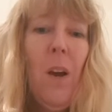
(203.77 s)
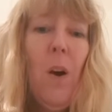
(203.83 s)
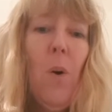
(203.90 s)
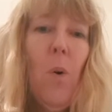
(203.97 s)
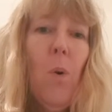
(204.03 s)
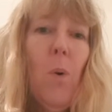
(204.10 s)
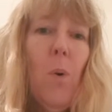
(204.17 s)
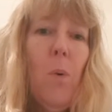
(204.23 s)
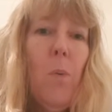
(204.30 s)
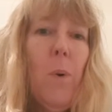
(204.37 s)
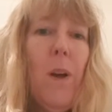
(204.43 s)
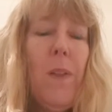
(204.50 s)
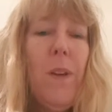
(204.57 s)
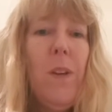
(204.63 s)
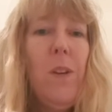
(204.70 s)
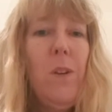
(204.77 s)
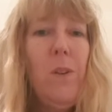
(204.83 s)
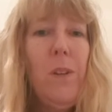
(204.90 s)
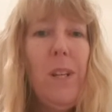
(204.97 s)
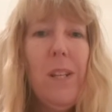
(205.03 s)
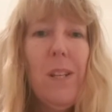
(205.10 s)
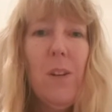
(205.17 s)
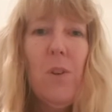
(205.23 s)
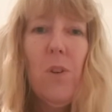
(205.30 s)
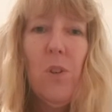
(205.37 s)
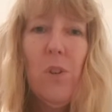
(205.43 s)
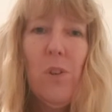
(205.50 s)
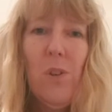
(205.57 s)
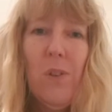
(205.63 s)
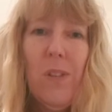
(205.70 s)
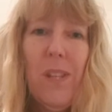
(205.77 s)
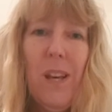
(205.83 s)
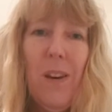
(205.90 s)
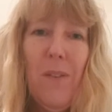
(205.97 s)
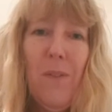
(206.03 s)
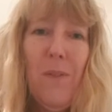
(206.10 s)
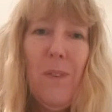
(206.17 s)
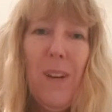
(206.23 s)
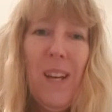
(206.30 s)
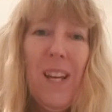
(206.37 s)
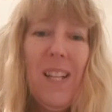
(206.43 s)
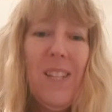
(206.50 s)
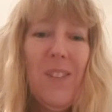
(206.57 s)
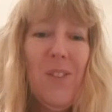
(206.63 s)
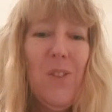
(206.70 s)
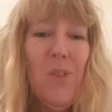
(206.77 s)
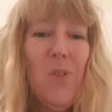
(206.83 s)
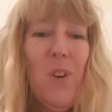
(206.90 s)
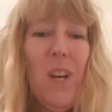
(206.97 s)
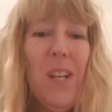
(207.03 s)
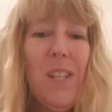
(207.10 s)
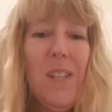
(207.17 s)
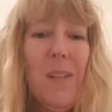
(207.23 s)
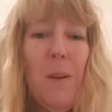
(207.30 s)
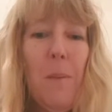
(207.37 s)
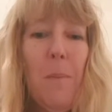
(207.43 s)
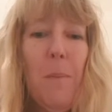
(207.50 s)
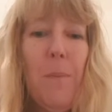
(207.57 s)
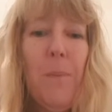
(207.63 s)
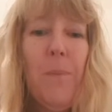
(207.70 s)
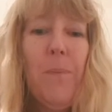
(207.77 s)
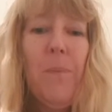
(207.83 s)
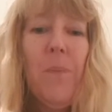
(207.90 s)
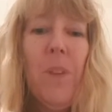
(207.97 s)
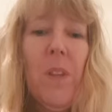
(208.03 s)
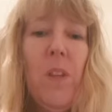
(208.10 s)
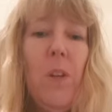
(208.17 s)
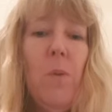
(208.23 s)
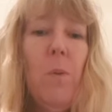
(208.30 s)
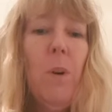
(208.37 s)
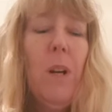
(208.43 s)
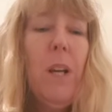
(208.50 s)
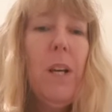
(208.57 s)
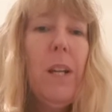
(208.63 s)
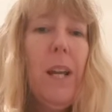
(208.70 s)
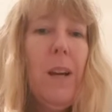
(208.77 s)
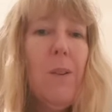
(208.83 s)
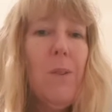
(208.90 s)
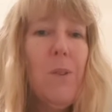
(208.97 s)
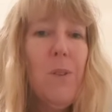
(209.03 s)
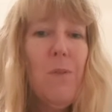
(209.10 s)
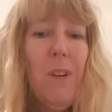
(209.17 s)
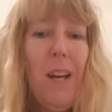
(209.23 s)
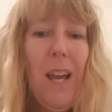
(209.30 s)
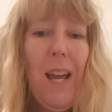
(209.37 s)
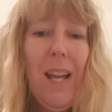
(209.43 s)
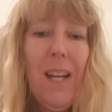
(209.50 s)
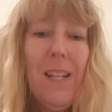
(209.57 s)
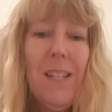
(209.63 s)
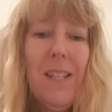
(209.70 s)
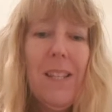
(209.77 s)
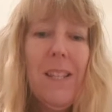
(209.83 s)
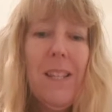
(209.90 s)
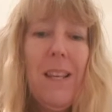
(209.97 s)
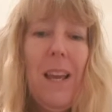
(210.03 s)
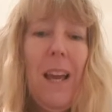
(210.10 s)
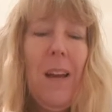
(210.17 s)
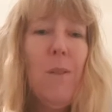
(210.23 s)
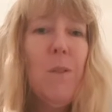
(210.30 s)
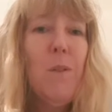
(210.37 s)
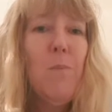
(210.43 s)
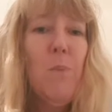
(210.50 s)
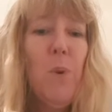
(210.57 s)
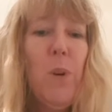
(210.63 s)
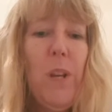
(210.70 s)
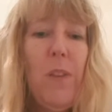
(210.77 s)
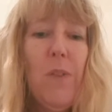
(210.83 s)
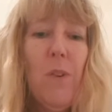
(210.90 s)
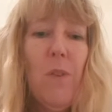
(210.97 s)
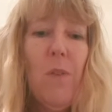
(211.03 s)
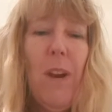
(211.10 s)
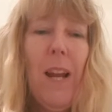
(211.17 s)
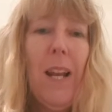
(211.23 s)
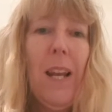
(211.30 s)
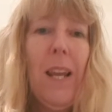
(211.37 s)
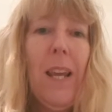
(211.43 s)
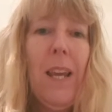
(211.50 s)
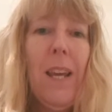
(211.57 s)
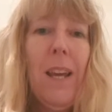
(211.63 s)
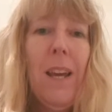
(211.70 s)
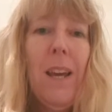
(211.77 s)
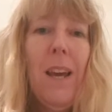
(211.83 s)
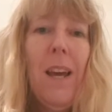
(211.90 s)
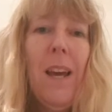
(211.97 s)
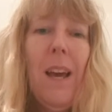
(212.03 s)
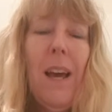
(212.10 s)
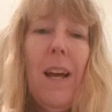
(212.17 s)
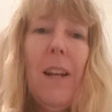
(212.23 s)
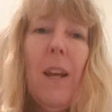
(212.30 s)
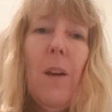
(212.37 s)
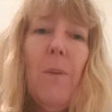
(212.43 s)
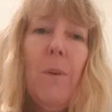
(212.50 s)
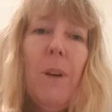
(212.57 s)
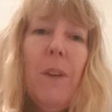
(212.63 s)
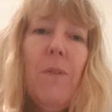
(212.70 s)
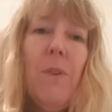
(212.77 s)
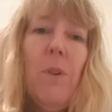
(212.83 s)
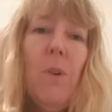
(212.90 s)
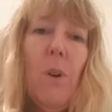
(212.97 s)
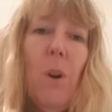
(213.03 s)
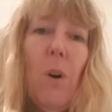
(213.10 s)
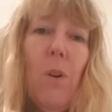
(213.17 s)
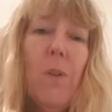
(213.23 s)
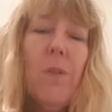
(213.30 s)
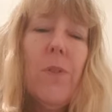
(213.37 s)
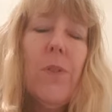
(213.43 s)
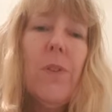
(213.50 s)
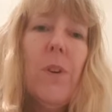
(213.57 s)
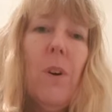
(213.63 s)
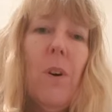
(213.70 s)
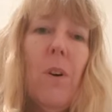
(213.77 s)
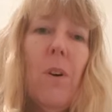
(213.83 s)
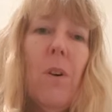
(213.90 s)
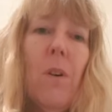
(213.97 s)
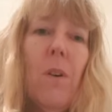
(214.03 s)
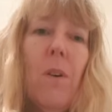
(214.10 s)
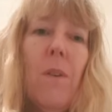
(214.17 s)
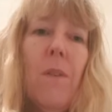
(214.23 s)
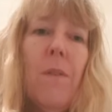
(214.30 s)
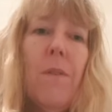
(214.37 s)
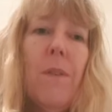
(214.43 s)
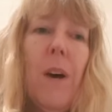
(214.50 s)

or whether you need to cushion yourself against the stress. You will learn how to relax, how to breathe correctly, and I will give you lots of